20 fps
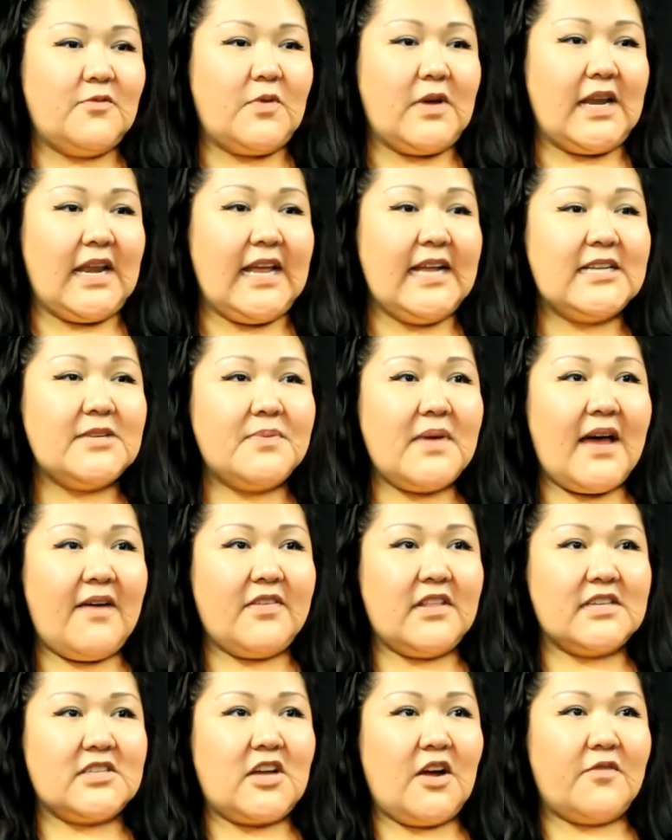We need to be
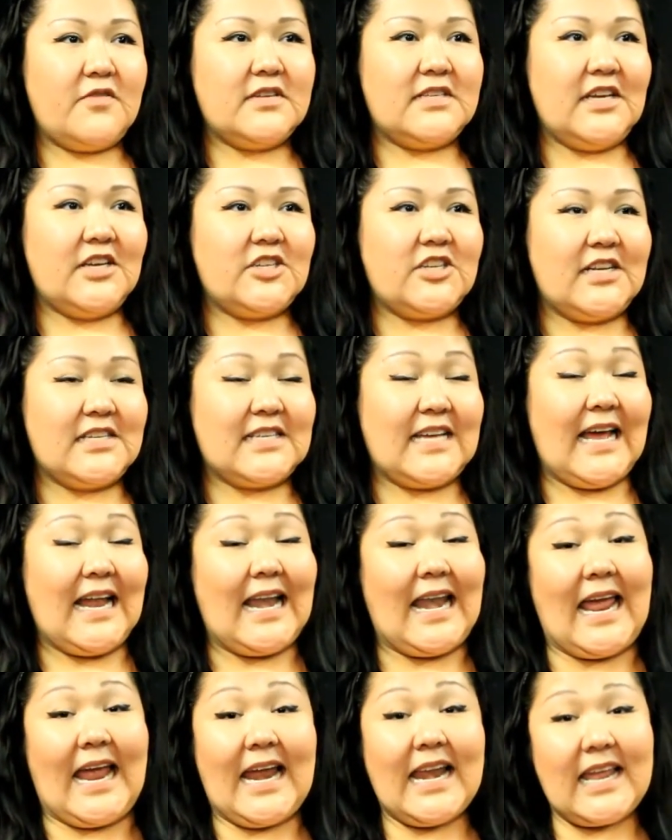having this conversation as
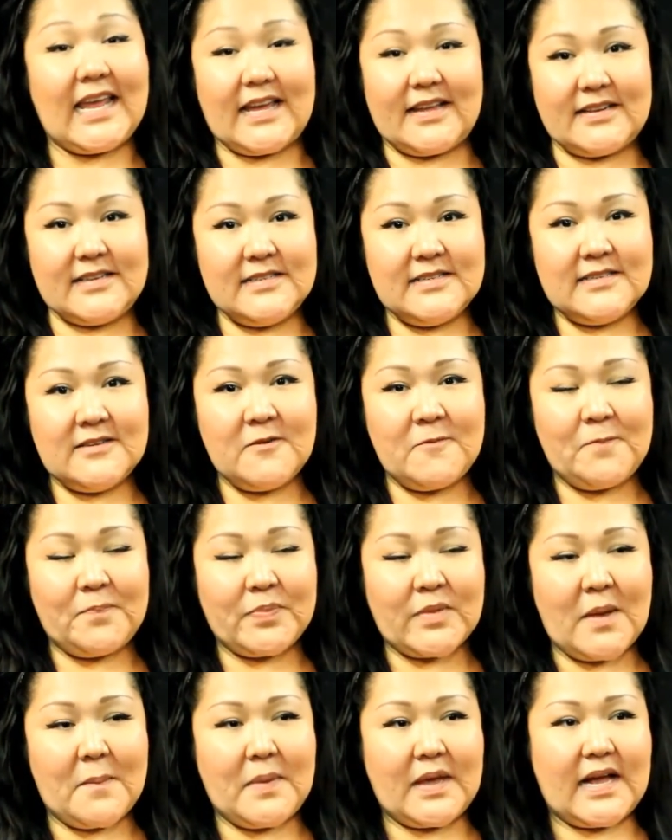Canadians,
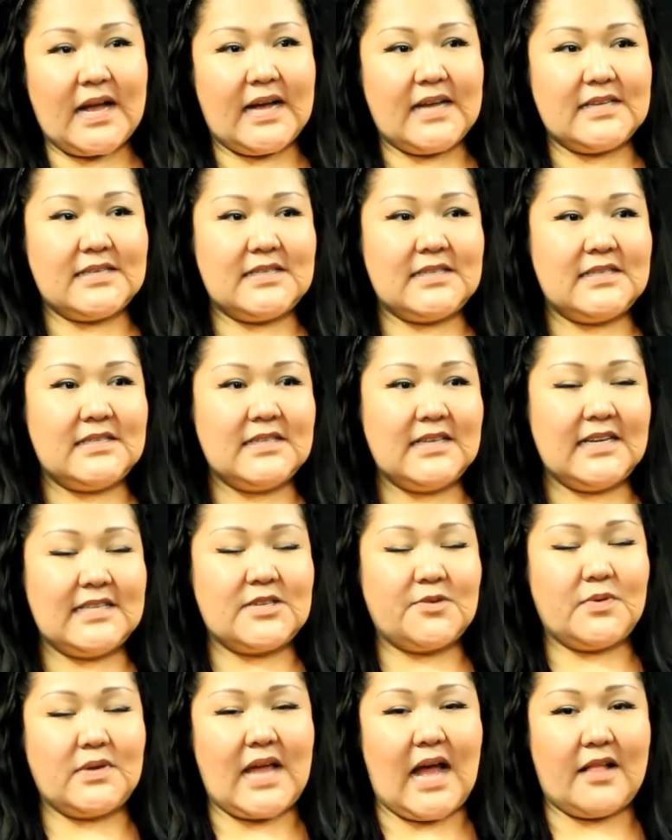because it's
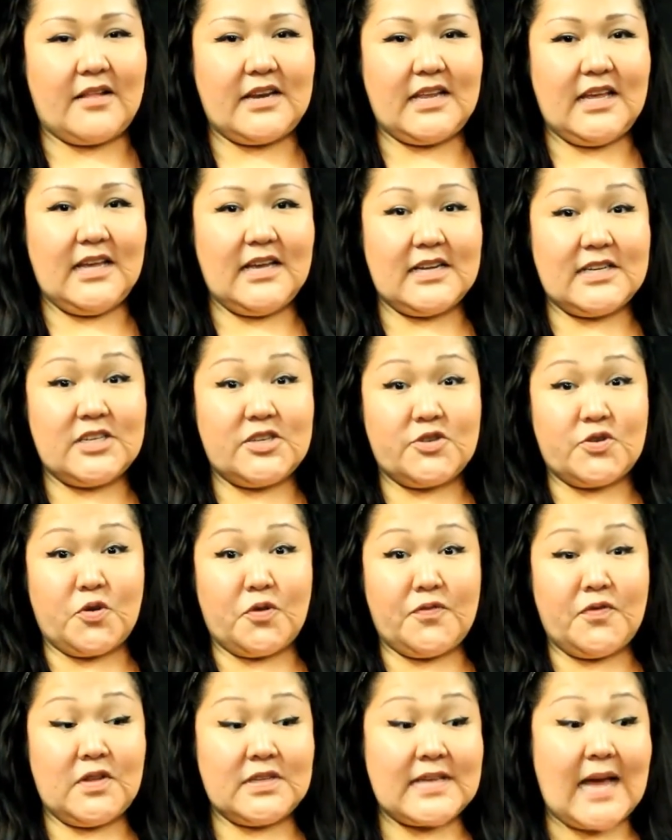a reality, it's
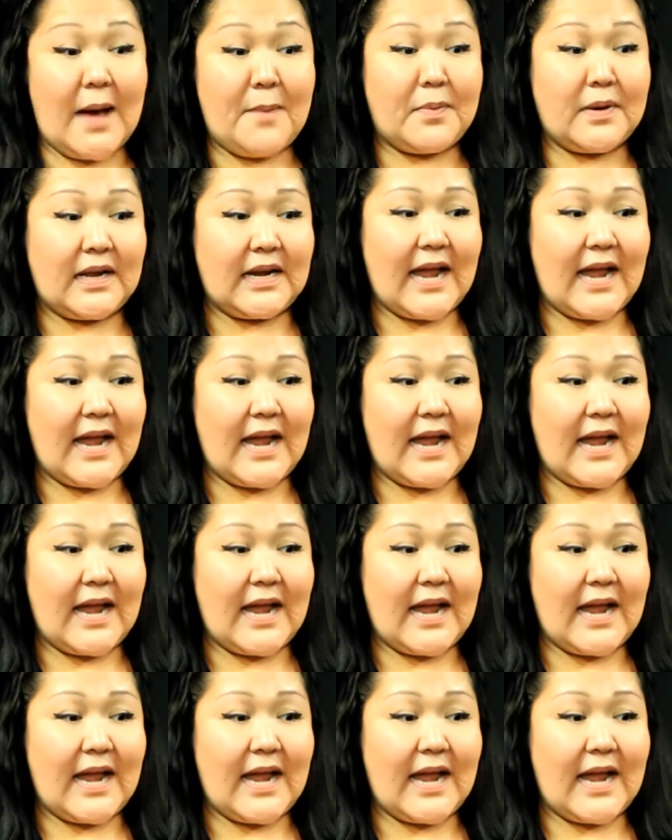truthful, it's happening